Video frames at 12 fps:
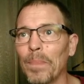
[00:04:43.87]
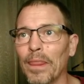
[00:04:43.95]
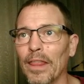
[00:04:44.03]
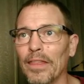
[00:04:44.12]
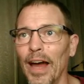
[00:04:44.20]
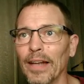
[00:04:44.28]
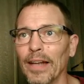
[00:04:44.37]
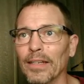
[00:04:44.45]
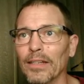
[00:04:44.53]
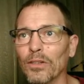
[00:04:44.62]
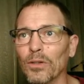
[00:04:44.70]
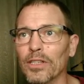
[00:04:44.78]
that
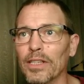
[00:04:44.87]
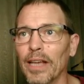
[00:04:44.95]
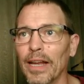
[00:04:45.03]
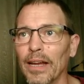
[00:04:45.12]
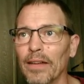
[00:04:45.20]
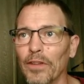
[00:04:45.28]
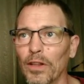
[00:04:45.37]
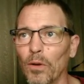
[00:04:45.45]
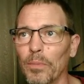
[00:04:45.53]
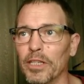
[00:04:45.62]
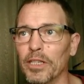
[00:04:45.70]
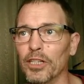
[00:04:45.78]
the Lucena and Philidor
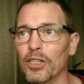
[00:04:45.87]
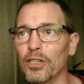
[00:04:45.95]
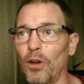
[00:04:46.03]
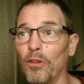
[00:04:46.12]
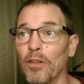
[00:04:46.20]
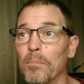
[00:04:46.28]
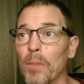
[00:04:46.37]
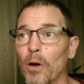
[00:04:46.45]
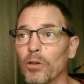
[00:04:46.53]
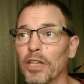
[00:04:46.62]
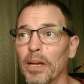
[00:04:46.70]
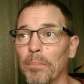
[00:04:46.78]
positions are the
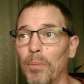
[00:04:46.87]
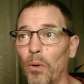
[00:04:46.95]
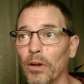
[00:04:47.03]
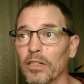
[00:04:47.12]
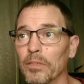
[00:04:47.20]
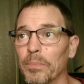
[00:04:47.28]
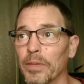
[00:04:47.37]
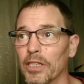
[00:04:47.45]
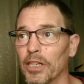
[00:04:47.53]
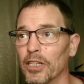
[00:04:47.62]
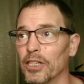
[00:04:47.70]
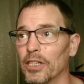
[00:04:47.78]
most important
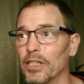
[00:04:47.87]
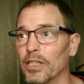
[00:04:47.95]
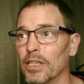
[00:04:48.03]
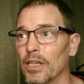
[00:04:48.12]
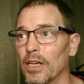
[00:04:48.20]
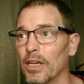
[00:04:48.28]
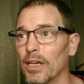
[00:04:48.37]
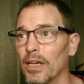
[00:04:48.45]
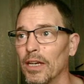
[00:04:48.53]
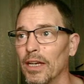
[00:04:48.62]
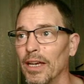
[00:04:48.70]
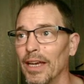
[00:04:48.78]
positions
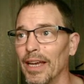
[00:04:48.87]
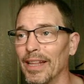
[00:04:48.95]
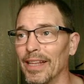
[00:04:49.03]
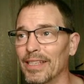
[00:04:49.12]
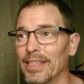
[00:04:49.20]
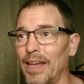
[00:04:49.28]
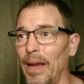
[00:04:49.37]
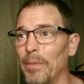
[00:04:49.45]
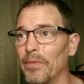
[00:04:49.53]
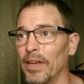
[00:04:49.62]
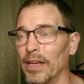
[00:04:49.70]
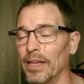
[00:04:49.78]
in this type
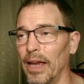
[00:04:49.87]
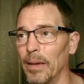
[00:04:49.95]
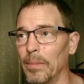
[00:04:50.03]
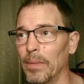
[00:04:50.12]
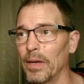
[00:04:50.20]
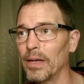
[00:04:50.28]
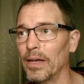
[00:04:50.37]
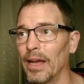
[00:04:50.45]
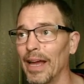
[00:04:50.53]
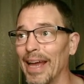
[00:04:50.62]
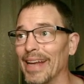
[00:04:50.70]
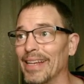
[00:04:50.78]
of endgame
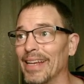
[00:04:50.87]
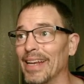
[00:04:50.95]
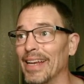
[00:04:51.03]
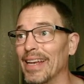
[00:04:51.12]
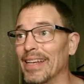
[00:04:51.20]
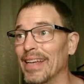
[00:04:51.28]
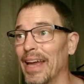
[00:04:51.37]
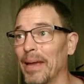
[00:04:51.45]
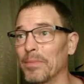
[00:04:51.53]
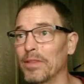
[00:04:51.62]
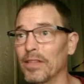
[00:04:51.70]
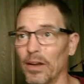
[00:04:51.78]
and in
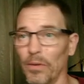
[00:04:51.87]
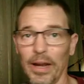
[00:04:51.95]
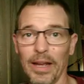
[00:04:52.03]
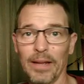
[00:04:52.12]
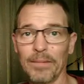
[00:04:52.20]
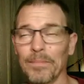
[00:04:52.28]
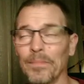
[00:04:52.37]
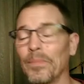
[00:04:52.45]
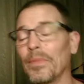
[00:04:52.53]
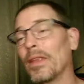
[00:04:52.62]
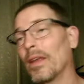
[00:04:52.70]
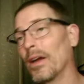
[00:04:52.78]
endgame theory.
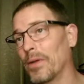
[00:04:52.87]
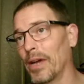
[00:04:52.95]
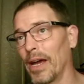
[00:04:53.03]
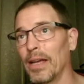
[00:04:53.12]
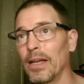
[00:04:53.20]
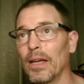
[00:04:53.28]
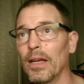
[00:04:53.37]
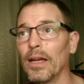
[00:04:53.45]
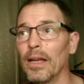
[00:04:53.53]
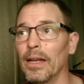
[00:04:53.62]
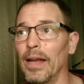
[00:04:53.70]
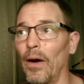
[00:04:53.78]
Okay,
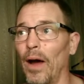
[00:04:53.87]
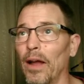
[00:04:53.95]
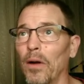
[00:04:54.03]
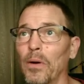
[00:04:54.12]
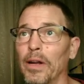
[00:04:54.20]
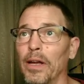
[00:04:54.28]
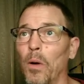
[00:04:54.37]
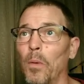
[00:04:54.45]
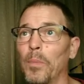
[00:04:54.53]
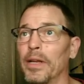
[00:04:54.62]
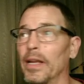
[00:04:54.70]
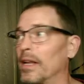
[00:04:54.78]
now I already
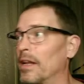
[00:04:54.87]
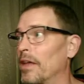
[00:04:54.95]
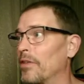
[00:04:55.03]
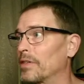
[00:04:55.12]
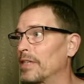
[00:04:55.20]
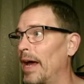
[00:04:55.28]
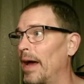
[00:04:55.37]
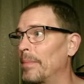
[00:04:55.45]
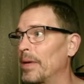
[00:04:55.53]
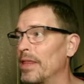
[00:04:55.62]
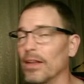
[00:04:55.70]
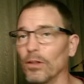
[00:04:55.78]
opened in another tab
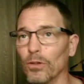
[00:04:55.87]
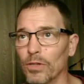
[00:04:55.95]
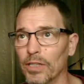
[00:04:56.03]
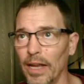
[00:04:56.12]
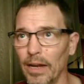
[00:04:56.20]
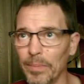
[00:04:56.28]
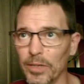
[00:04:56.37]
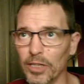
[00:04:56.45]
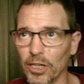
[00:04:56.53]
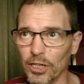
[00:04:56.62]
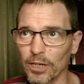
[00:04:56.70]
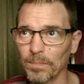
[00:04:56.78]
the Lucena
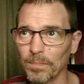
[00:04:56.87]
position,